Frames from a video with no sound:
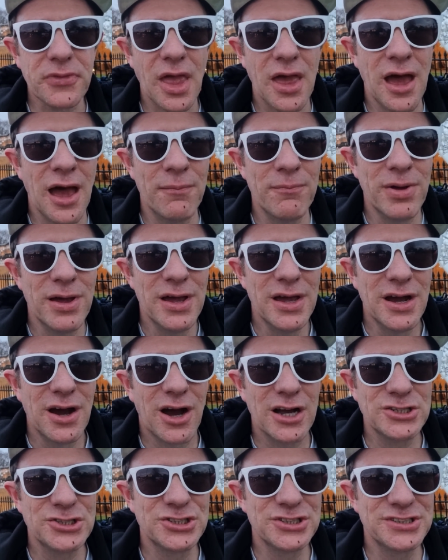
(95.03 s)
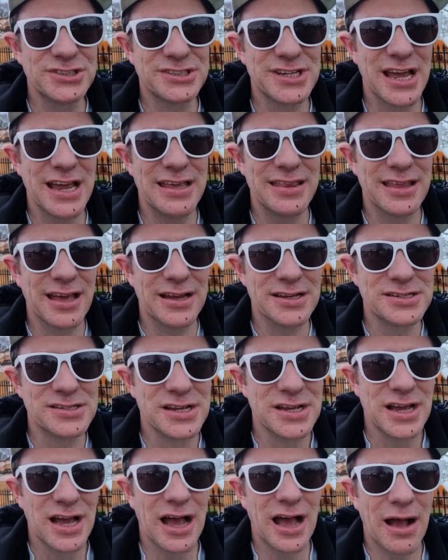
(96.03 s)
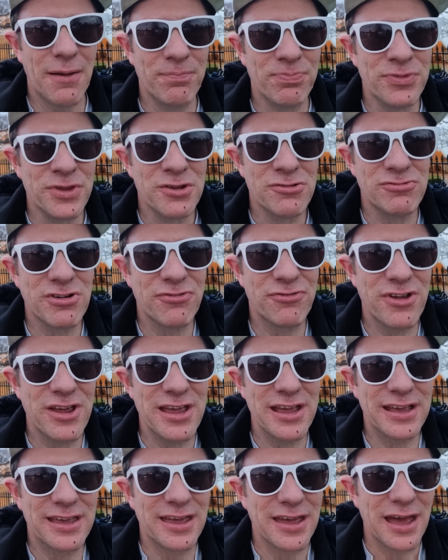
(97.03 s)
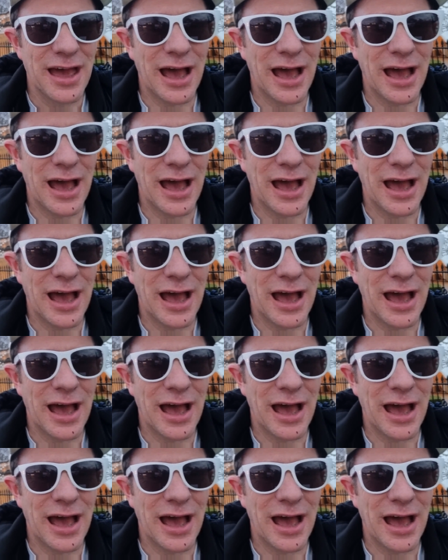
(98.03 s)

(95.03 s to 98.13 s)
I should say that Refik